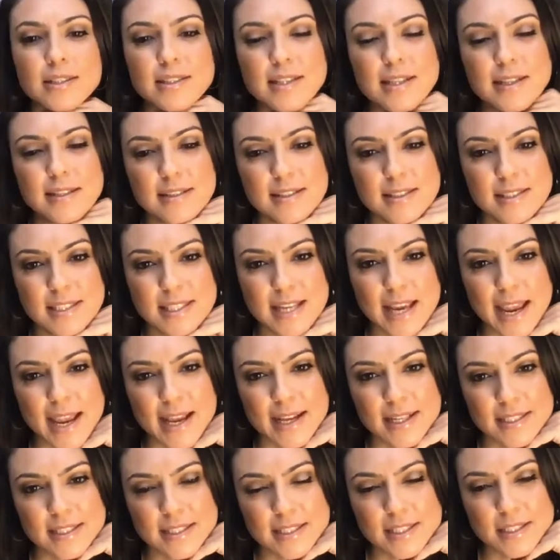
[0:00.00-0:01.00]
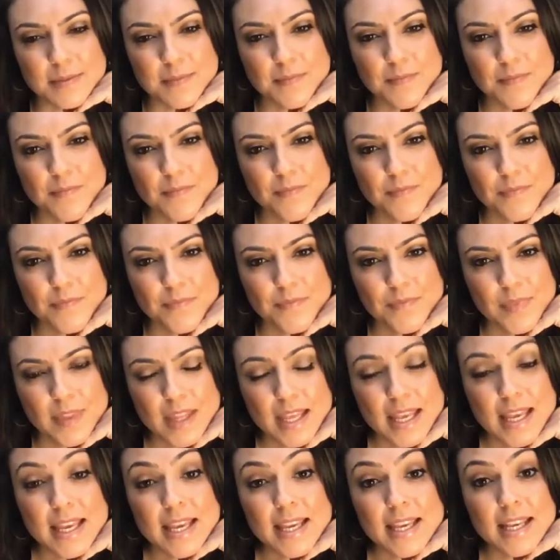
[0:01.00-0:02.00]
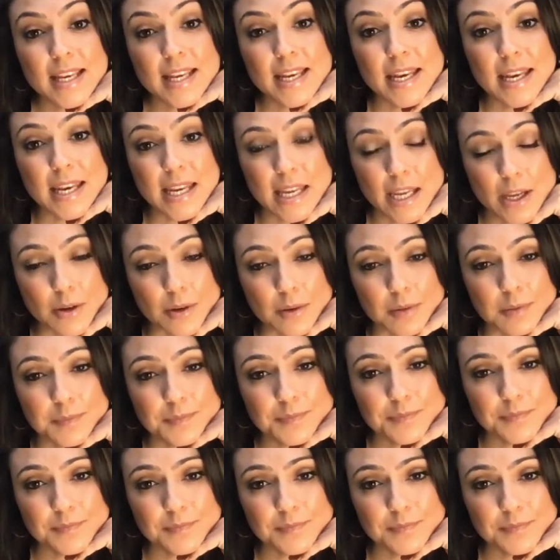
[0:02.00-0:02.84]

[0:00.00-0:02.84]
to stand, kneel.